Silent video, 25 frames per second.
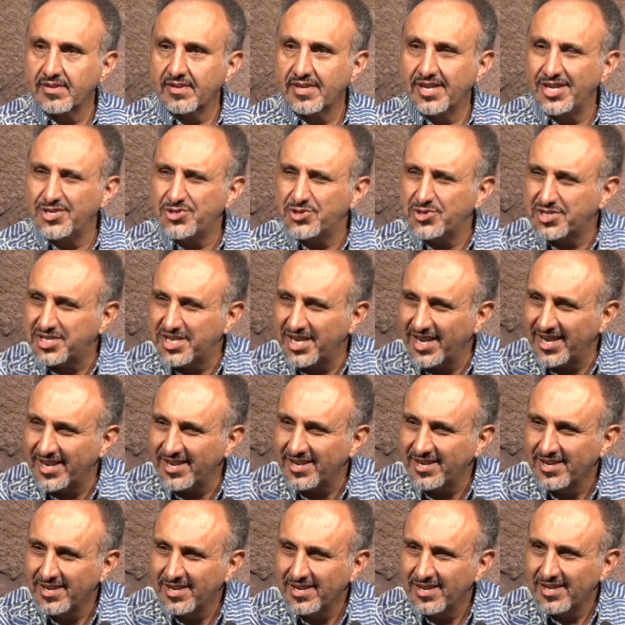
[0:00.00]

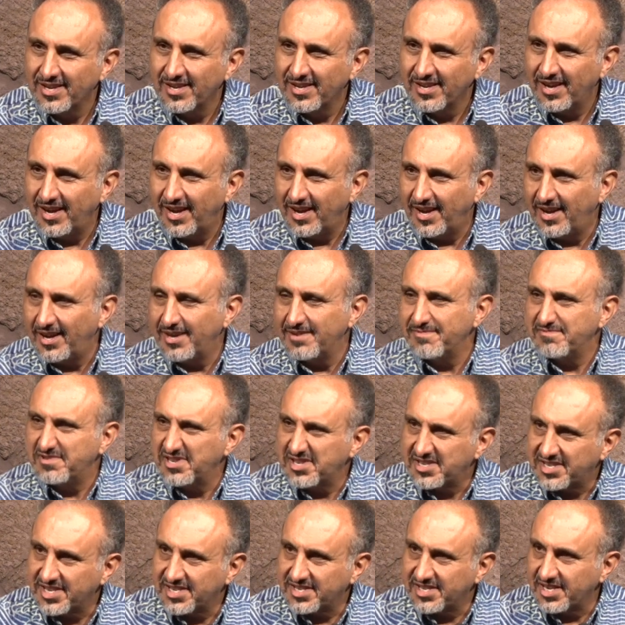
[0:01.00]
Interesting, uh,
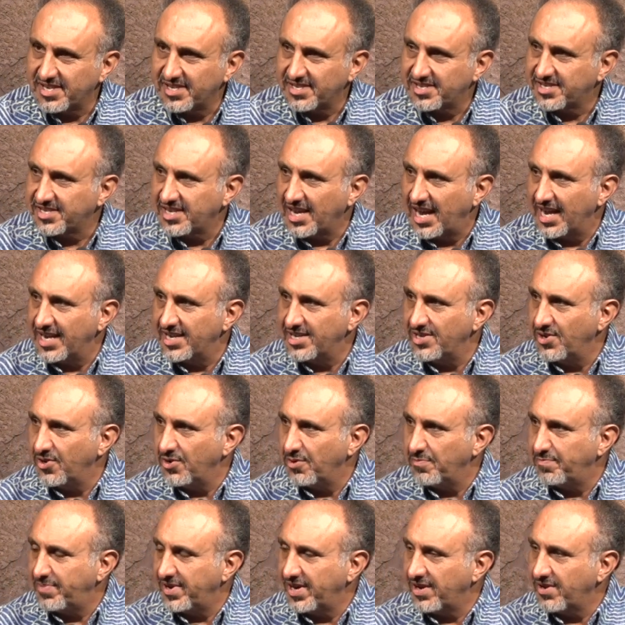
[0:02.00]
just as a side
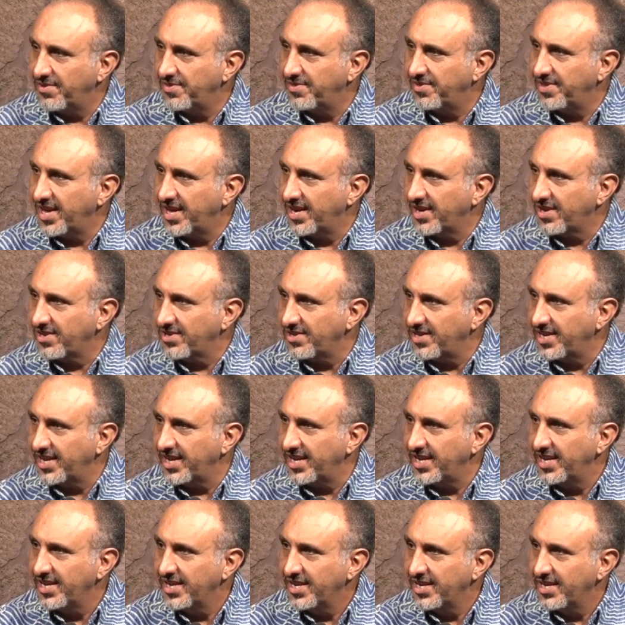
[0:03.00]
note,
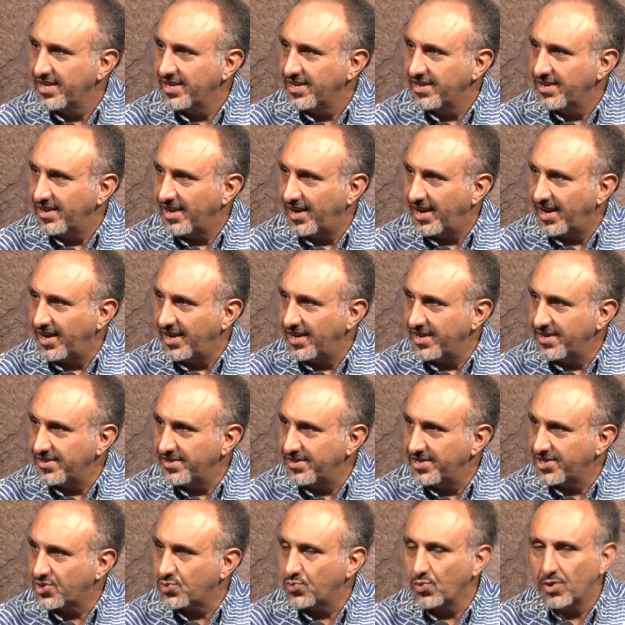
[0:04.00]
parenthetically, uh,
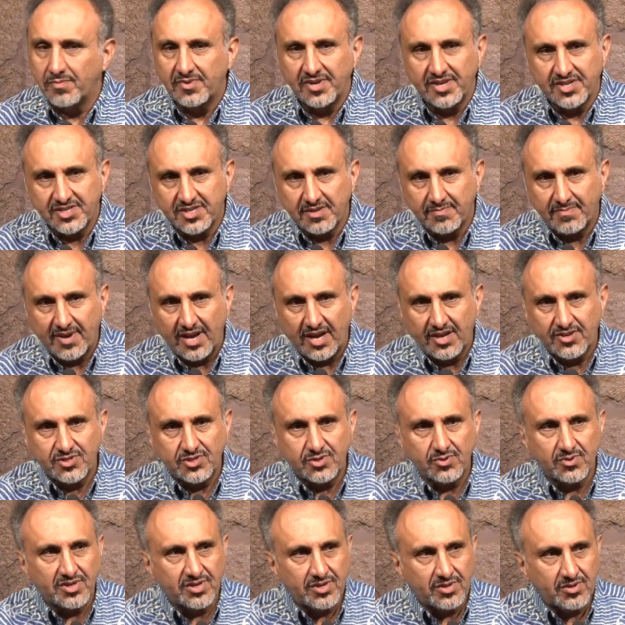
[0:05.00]
this woman is about
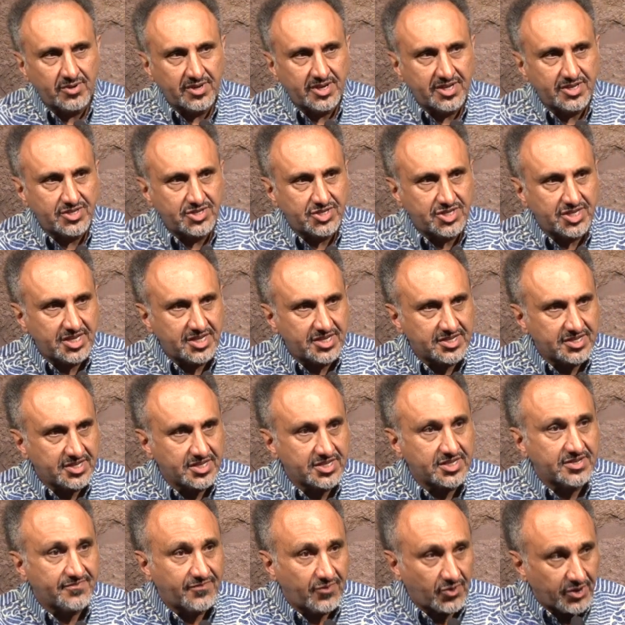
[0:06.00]
to anoint
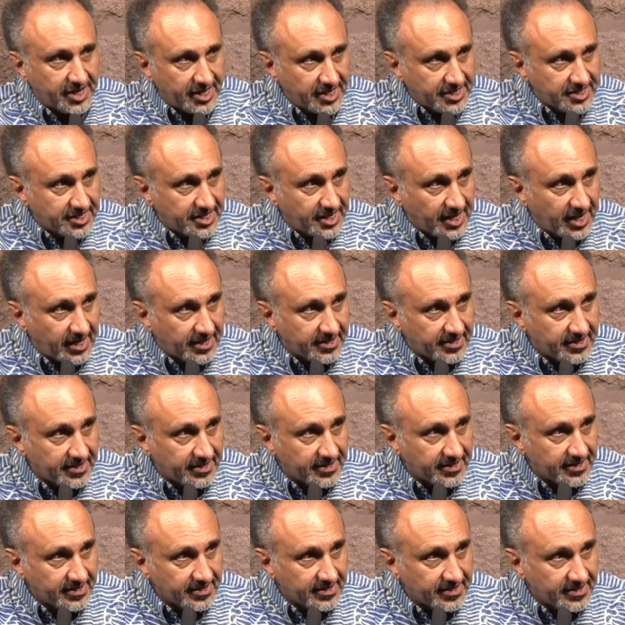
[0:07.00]
Jesus for his death
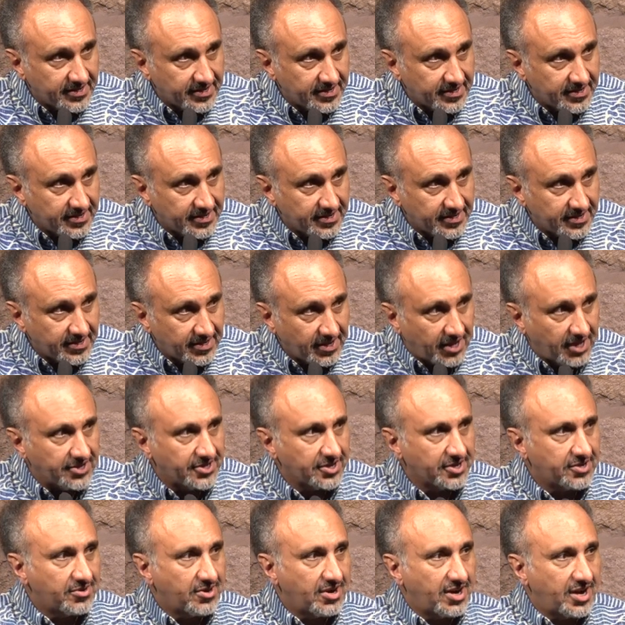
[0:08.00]
on
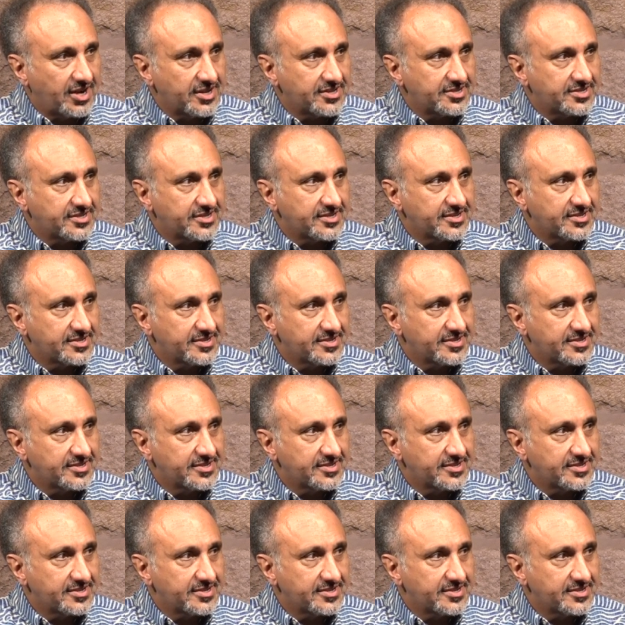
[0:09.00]
the cross.